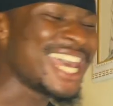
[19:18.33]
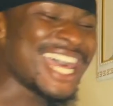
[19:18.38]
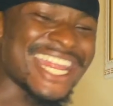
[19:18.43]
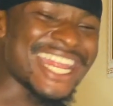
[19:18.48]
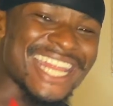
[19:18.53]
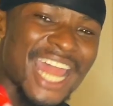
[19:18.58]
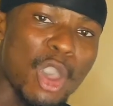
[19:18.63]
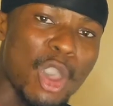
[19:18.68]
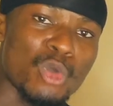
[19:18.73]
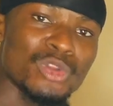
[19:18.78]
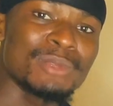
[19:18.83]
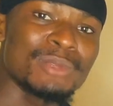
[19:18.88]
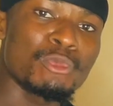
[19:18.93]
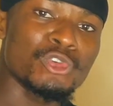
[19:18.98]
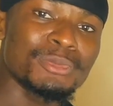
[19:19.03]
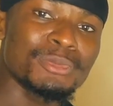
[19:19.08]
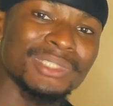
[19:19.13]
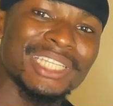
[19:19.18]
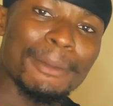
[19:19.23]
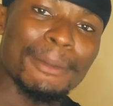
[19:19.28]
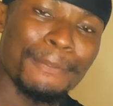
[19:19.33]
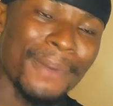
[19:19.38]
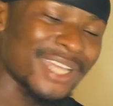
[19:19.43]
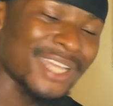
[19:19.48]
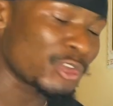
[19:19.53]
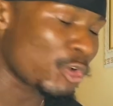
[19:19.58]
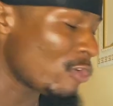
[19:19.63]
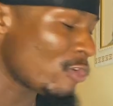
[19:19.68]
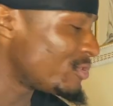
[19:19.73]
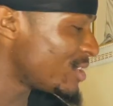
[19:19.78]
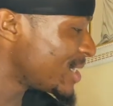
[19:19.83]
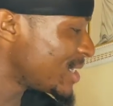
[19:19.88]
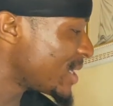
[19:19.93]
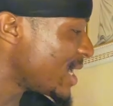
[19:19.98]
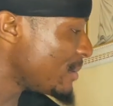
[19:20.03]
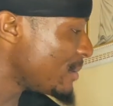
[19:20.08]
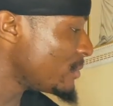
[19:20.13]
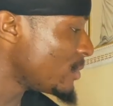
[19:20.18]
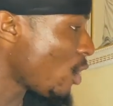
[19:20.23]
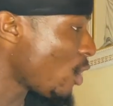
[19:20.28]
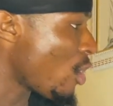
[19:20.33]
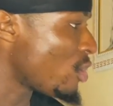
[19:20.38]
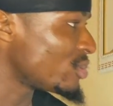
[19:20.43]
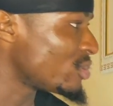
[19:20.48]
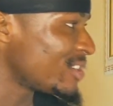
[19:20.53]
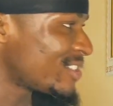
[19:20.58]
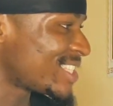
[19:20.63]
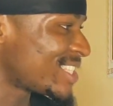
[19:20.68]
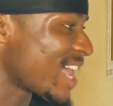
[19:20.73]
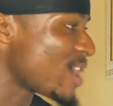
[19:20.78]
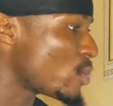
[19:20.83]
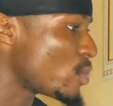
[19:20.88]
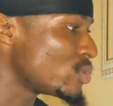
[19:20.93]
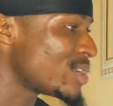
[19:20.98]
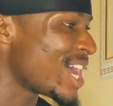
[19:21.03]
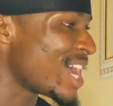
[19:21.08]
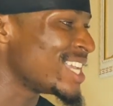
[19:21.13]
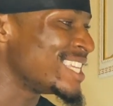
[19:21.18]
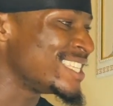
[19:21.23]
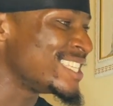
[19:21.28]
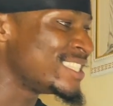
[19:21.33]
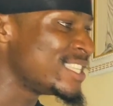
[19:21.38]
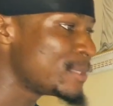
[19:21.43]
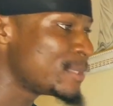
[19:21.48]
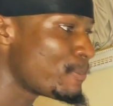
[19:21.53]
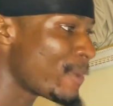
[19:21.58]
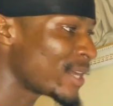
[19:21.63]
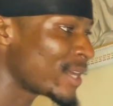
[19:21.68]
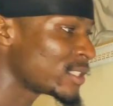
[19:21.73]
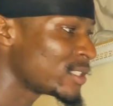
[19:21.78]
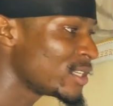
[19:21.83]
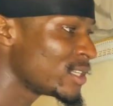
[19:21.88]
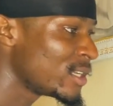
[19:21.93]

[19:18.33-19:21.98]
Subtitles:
Now, the most important part of this game or this type now is this part.